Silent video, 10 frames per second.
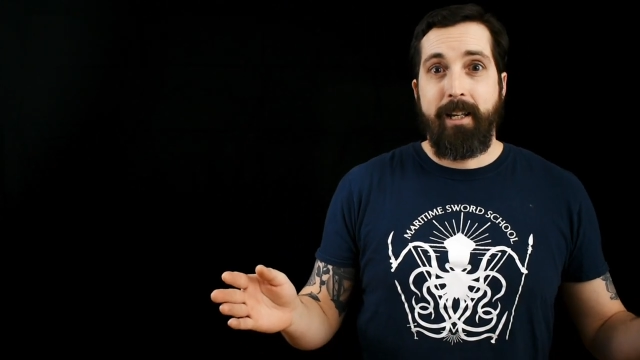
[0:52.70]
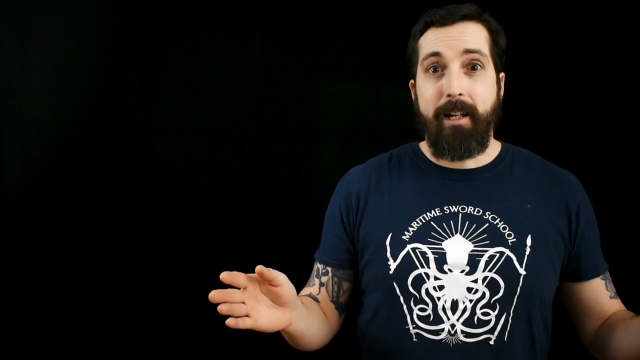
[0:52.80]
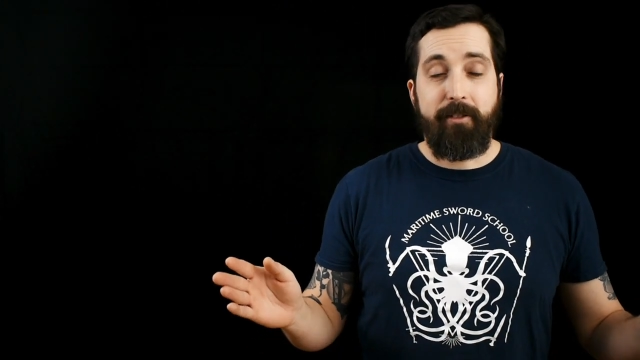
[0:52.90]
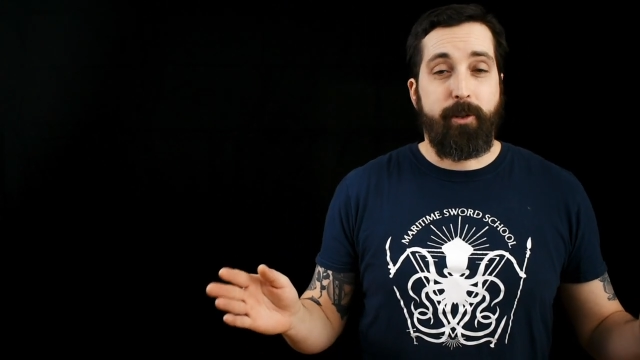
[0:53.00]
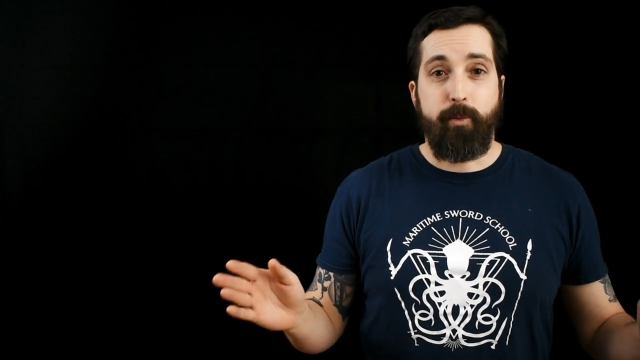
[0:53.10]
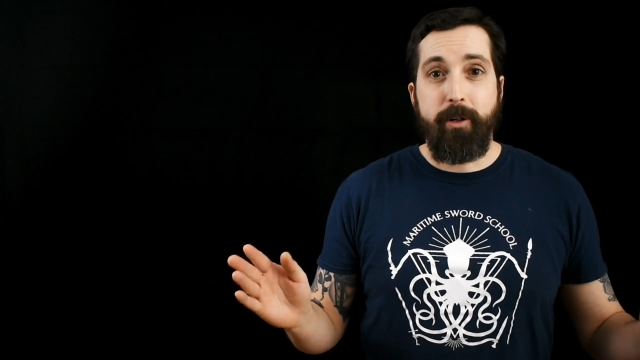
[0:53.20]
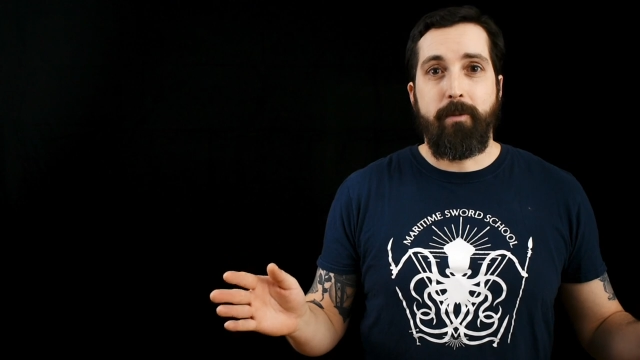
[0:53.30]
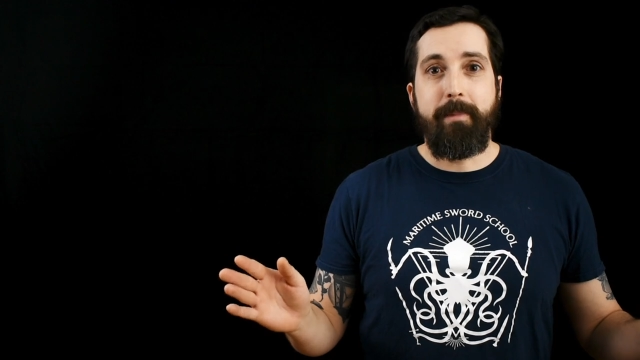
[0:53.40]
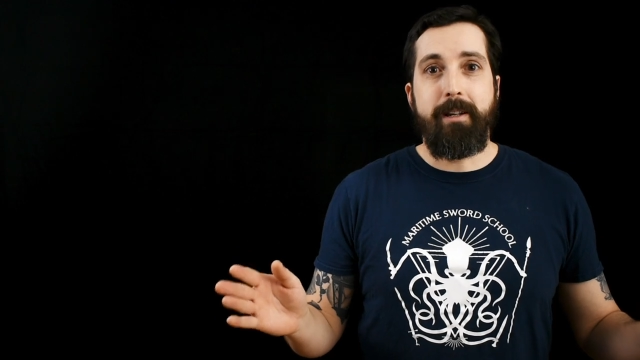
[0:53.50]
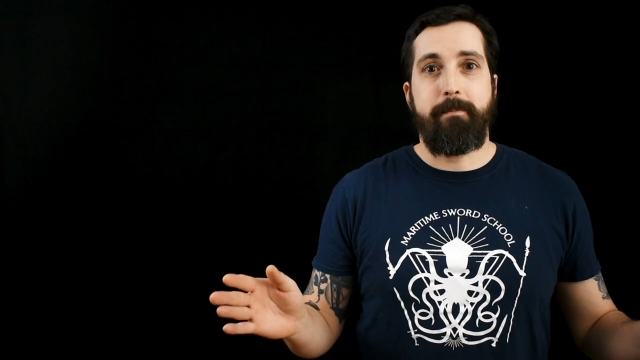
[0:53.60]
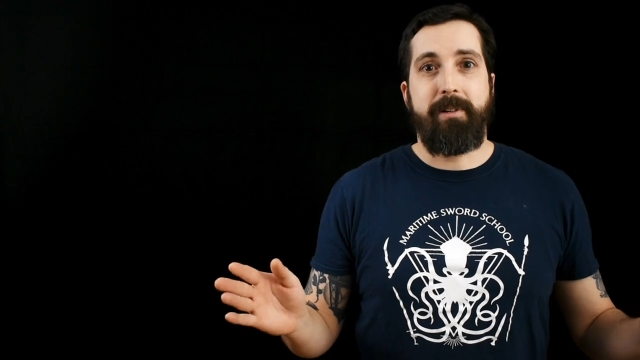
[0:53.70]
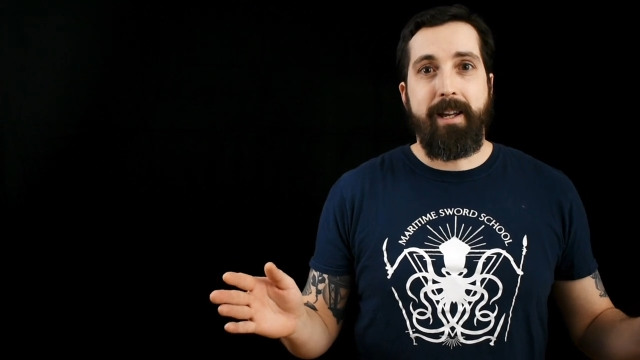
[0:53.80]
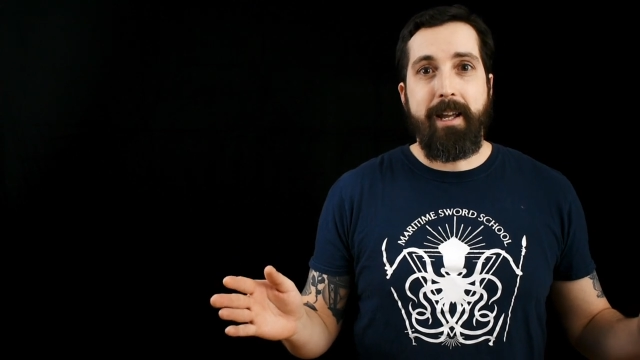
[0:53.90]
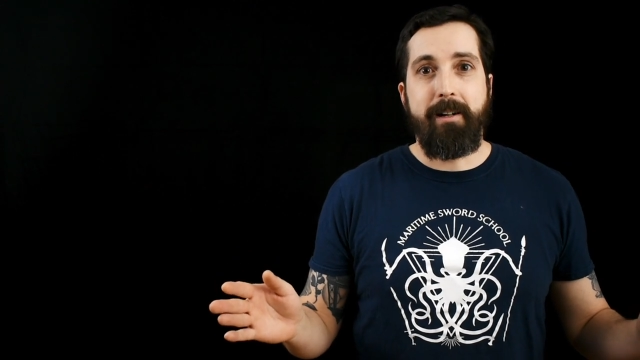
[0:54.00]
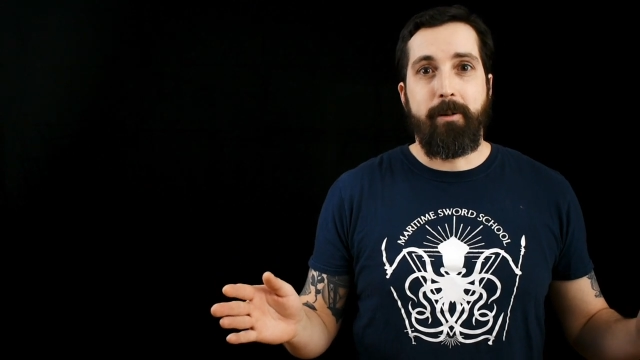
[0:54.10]
it's the real meat and
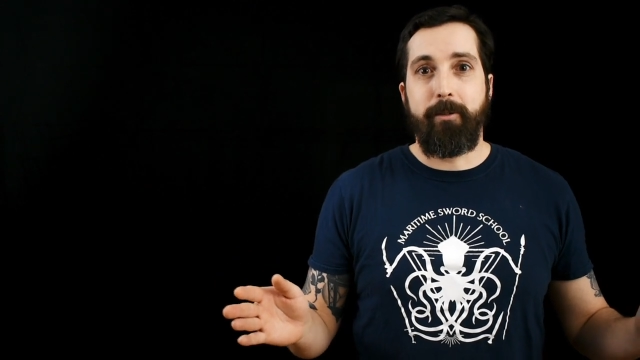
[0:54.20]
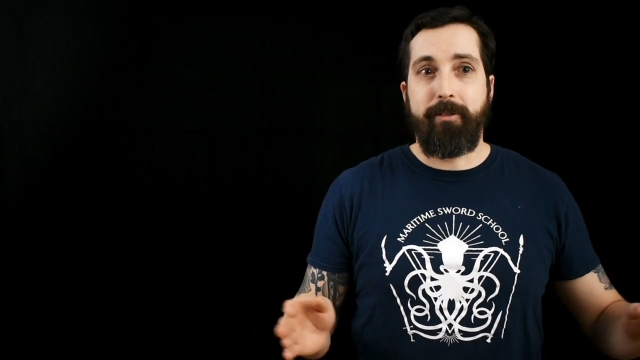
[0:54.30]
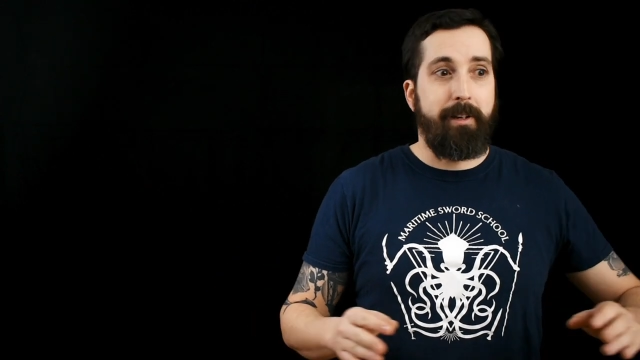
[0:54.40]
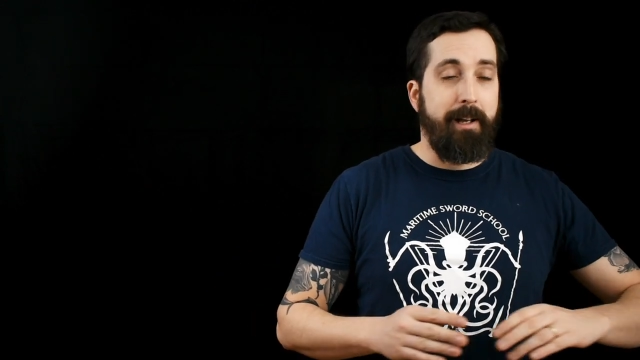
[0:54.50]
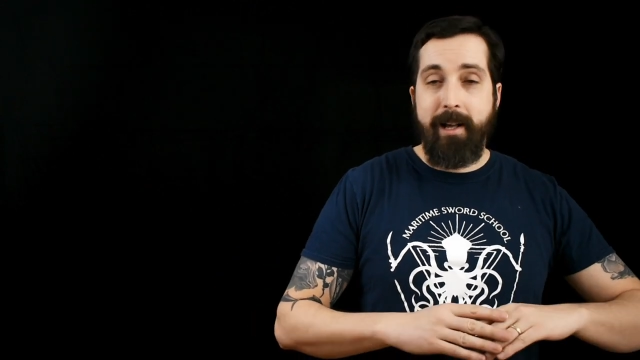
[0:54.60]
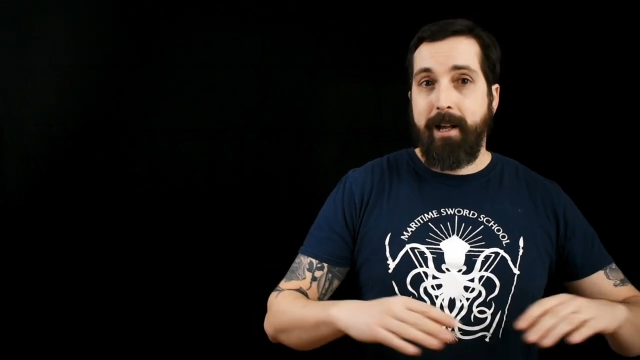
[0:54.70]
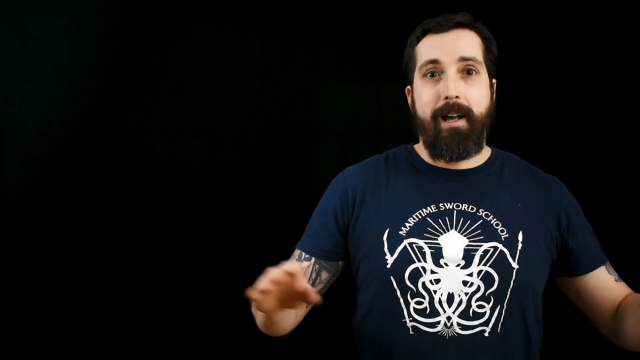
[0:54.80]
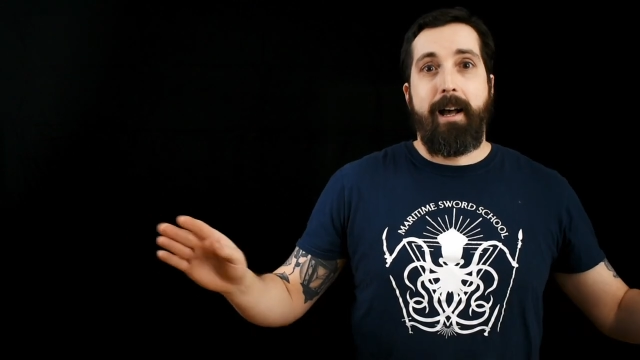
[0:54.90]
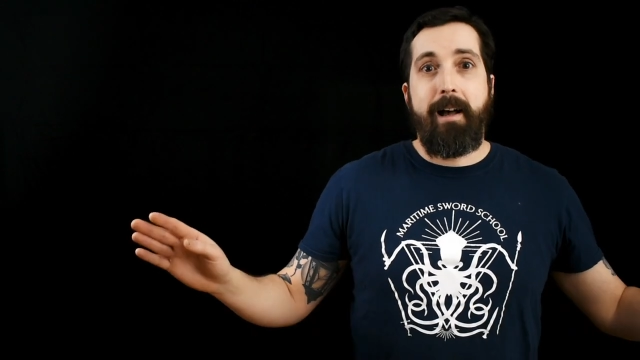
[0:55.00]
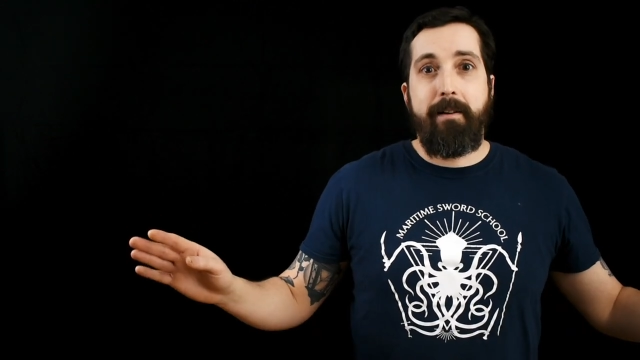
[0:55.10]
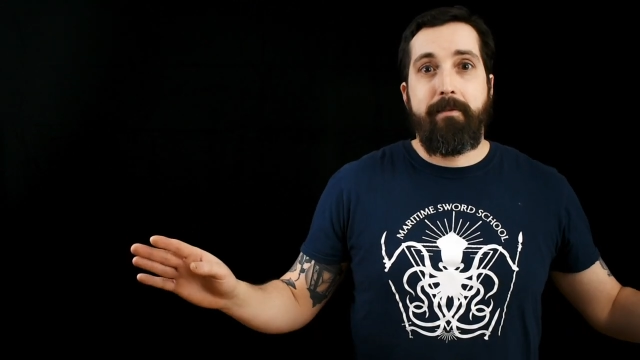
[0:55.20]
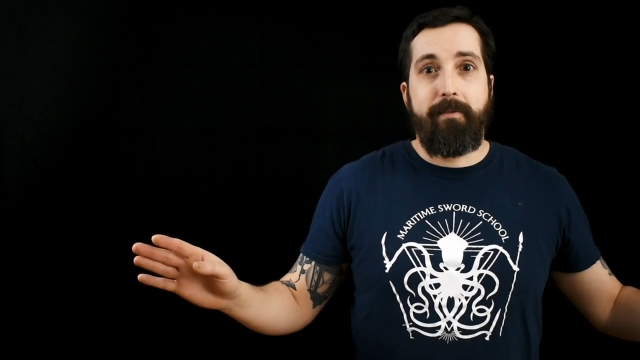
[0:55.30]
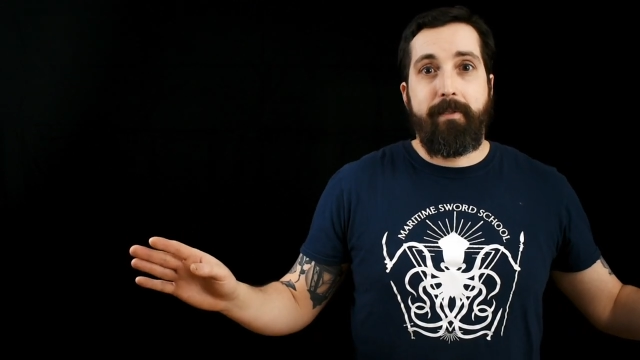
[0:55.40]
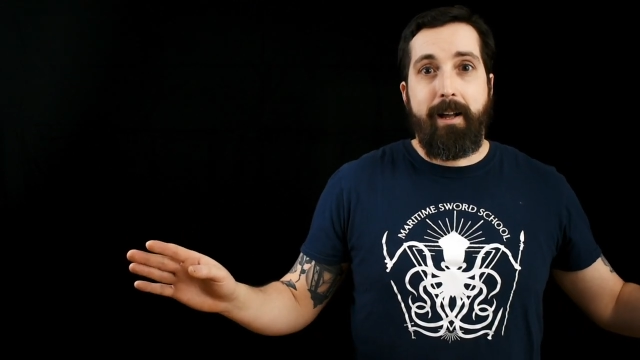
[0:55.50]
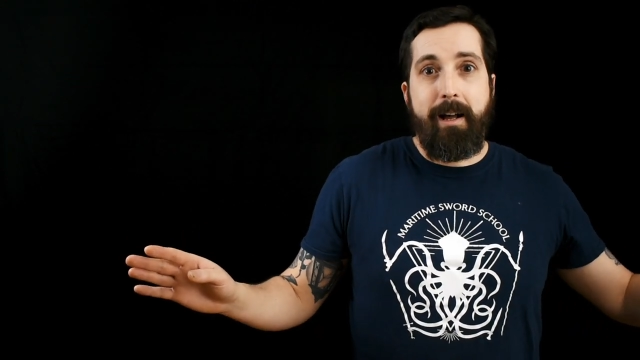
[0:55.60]
potatoes
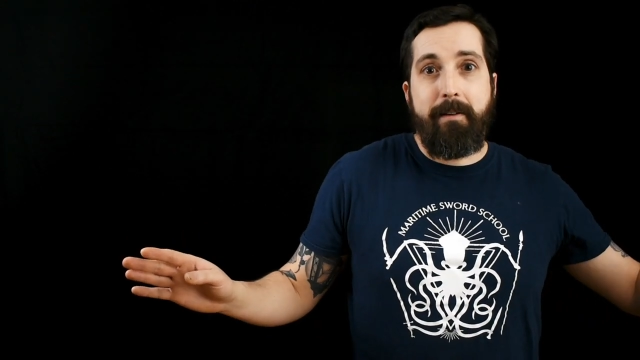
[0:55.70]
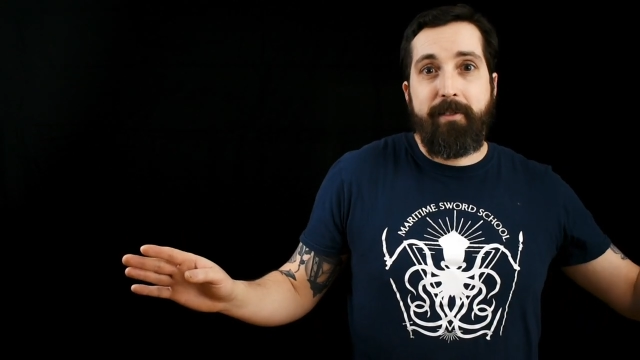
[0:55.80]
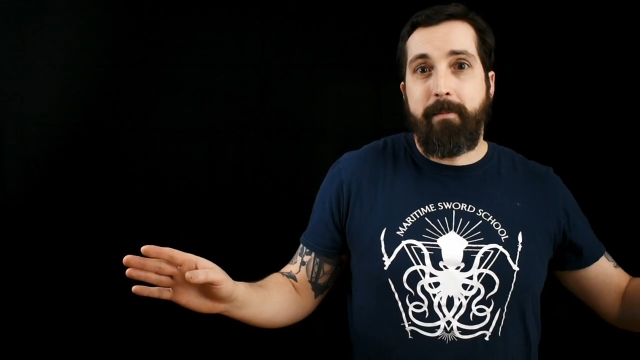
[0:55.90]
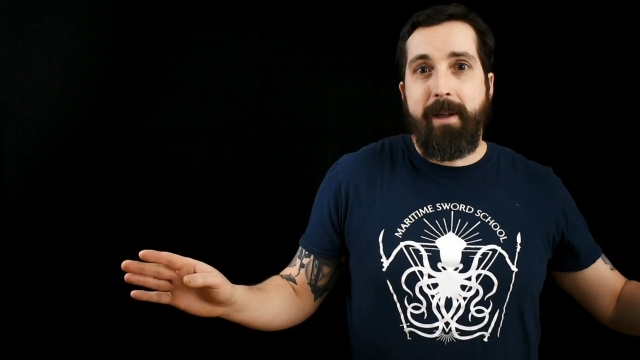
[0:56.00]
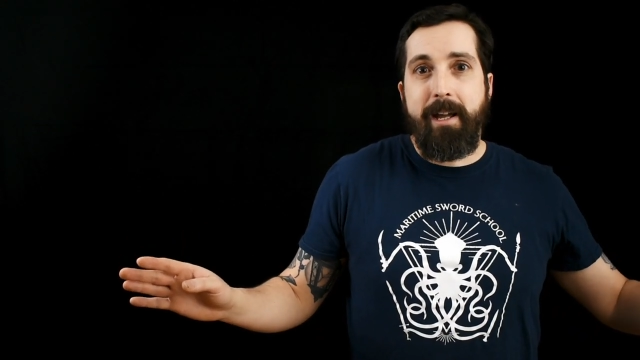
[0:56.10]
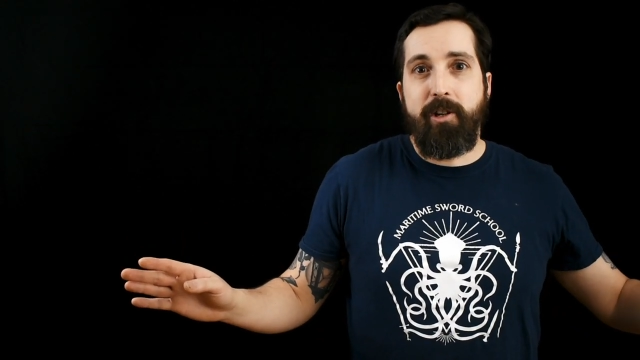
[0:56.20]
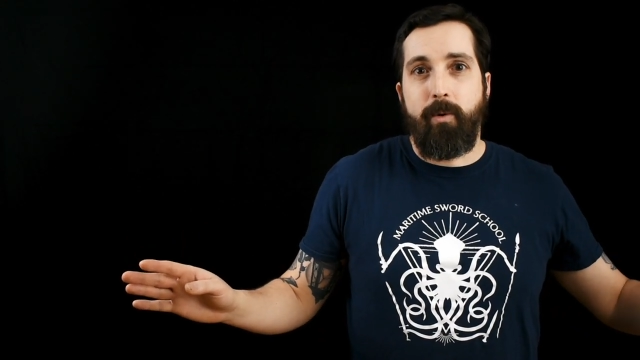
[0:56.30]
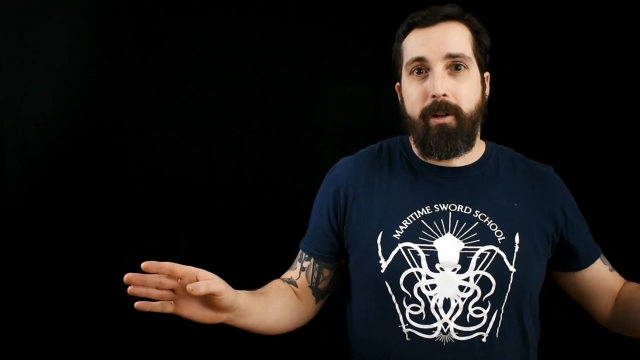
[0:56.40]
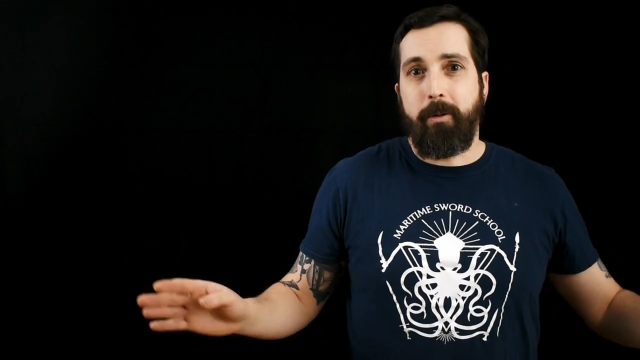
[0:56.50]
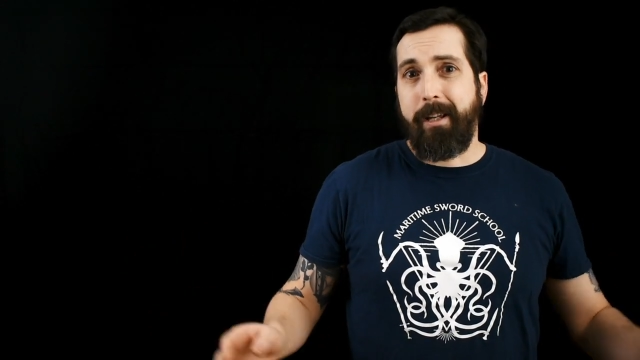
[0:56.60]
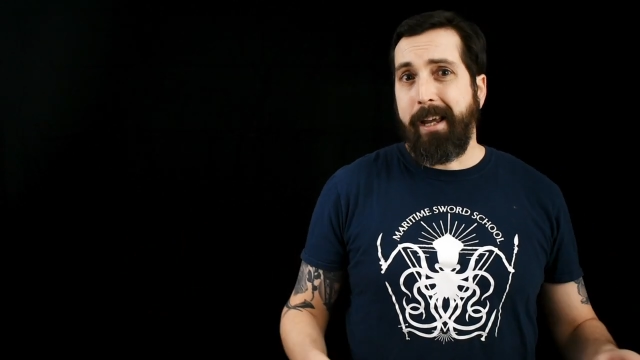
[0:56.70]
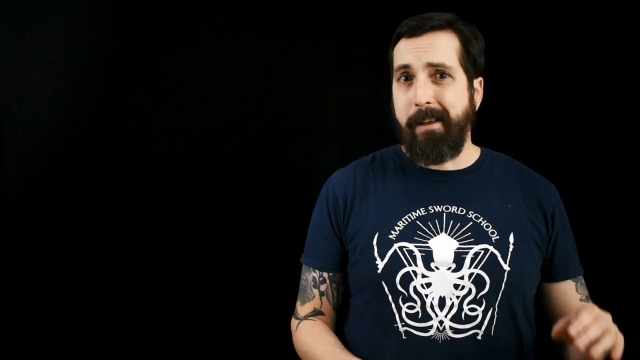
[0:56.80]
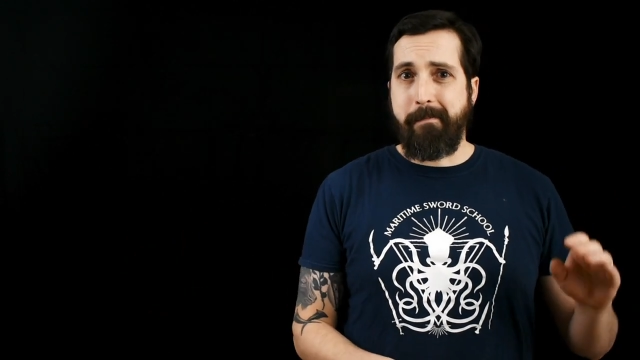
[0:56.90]
Of, of the manual, okay?